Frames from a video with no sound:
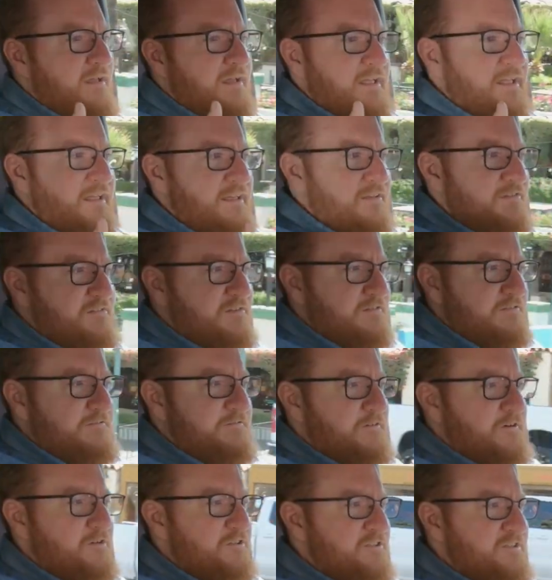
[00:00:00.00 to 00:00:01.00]
is
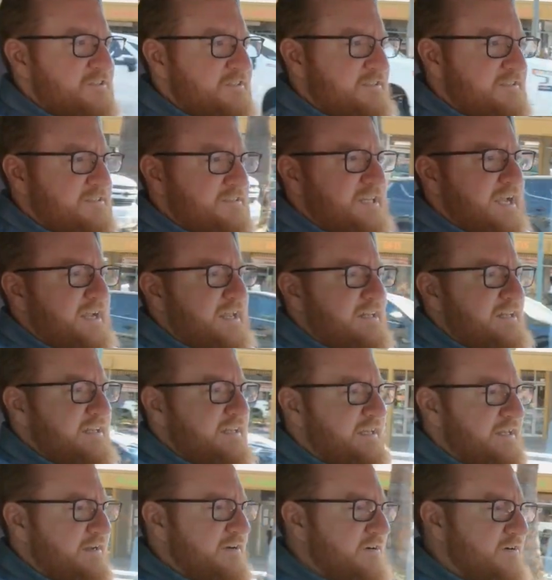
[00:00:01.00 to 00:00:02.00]
first to second
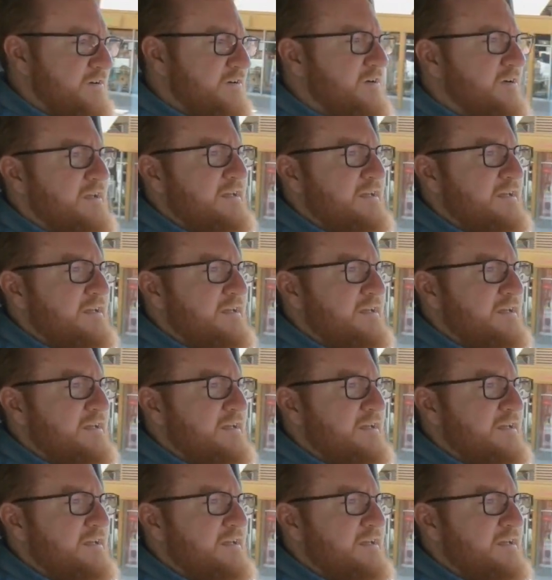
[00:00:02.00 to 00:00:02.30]
gear